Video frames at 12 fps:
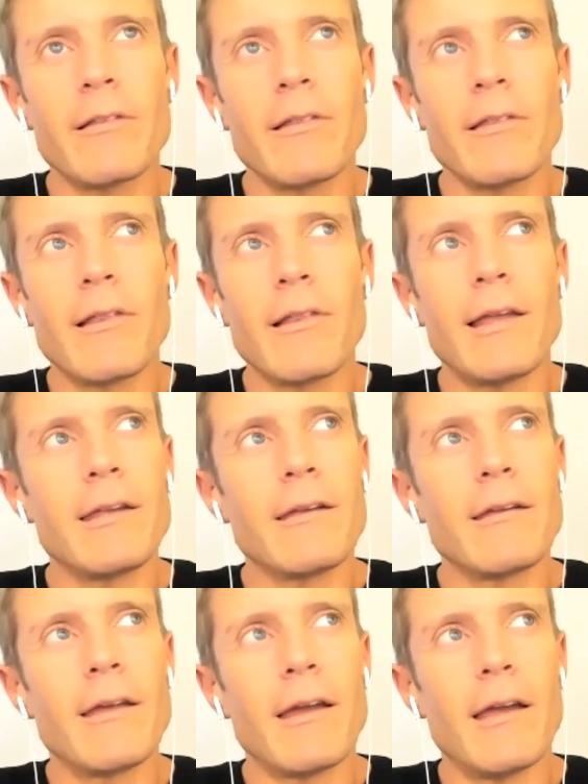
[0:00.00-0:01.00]
like
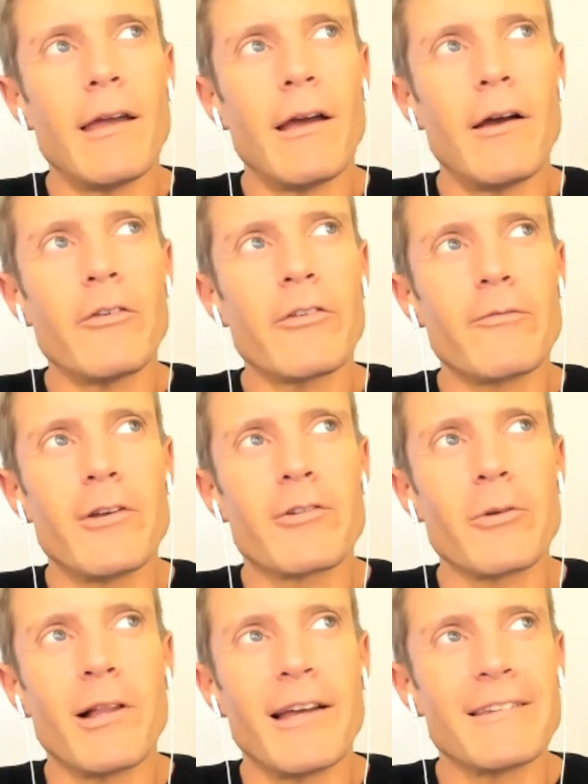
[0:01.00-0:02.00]
I also
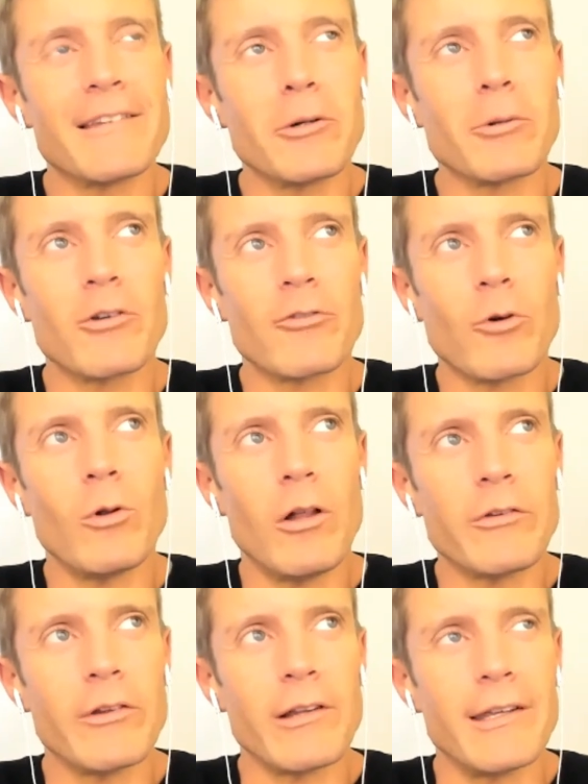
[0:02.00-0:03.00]
visualize, Control Alt
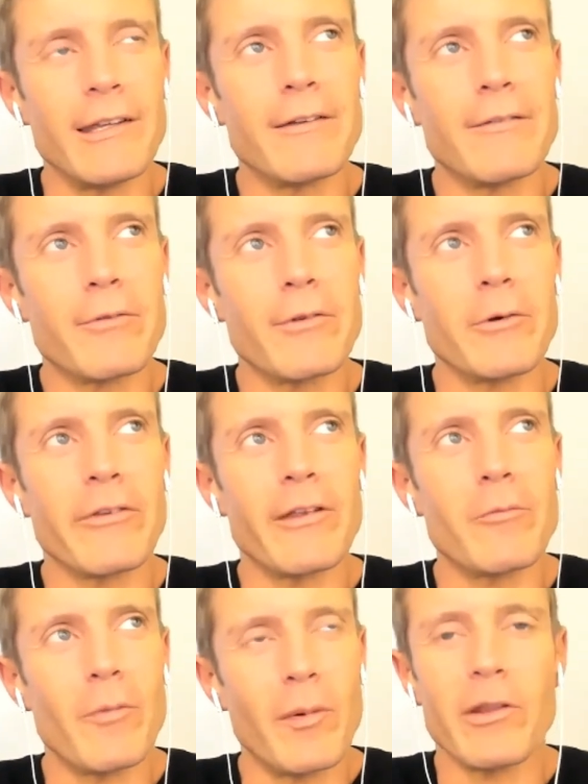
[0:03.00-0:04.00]
Delete. For those that
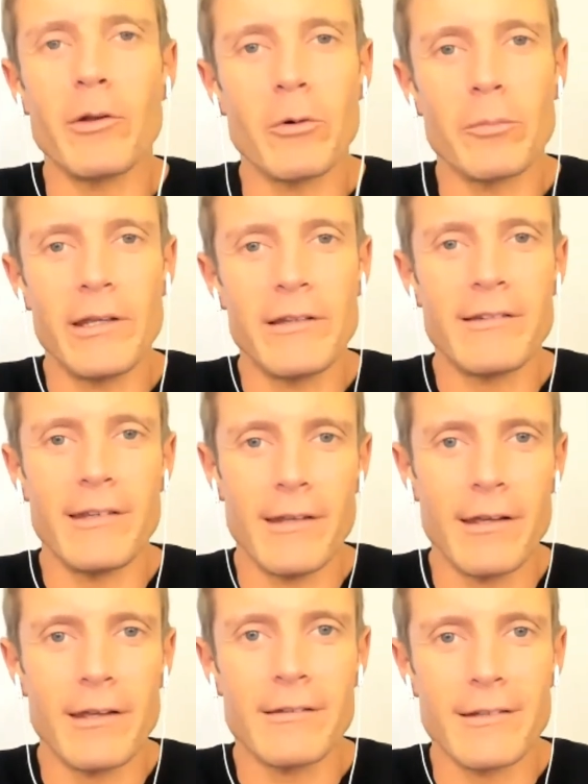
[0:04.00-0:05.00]
remember the old PC
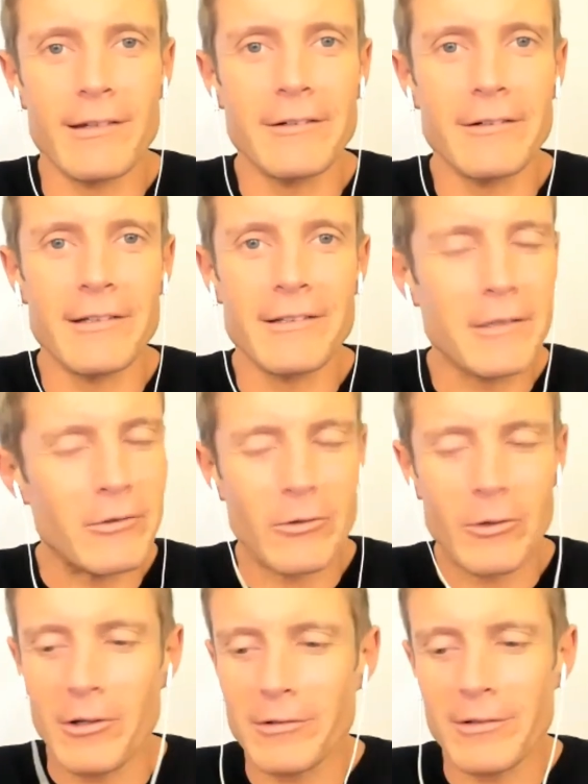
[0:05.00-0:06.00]
days, and
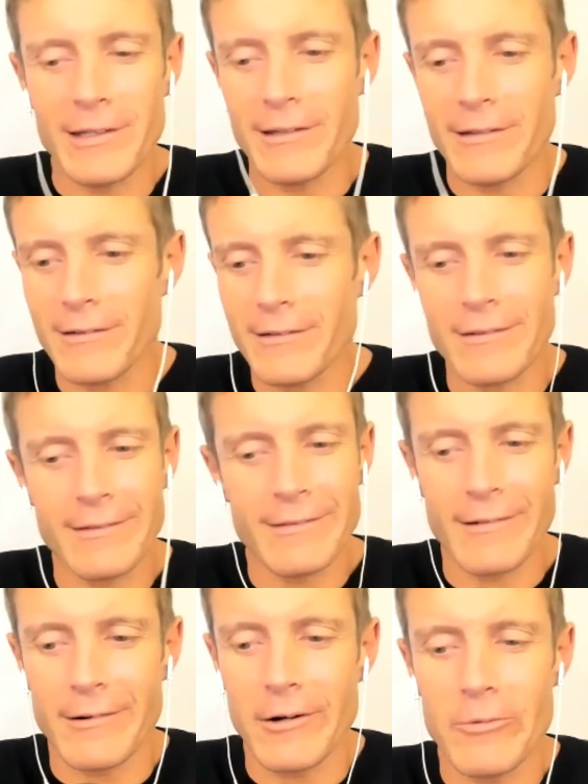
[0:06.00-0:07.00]
Control Alt Delete is
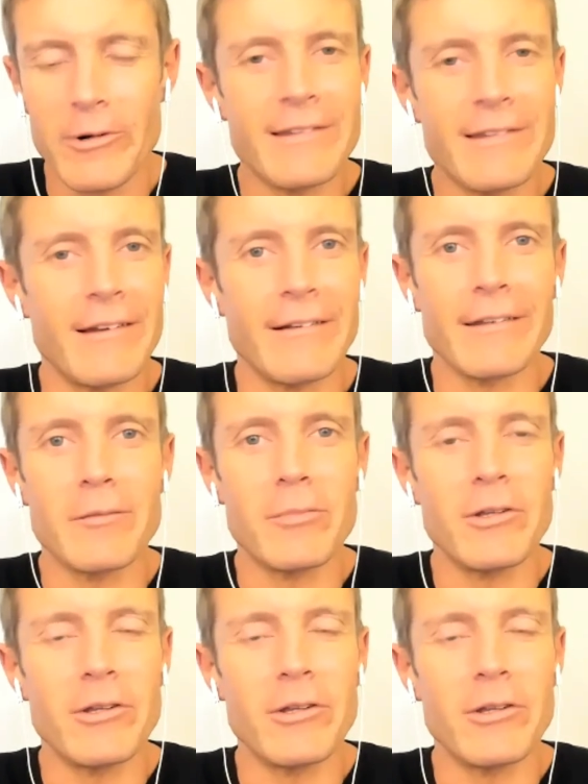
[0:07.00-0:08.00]
hard reset on the
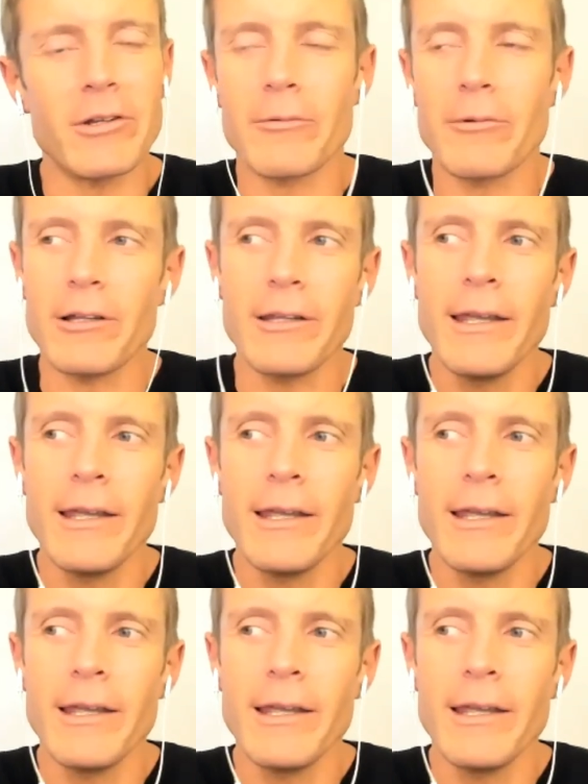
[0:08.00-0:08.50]
computer. Well,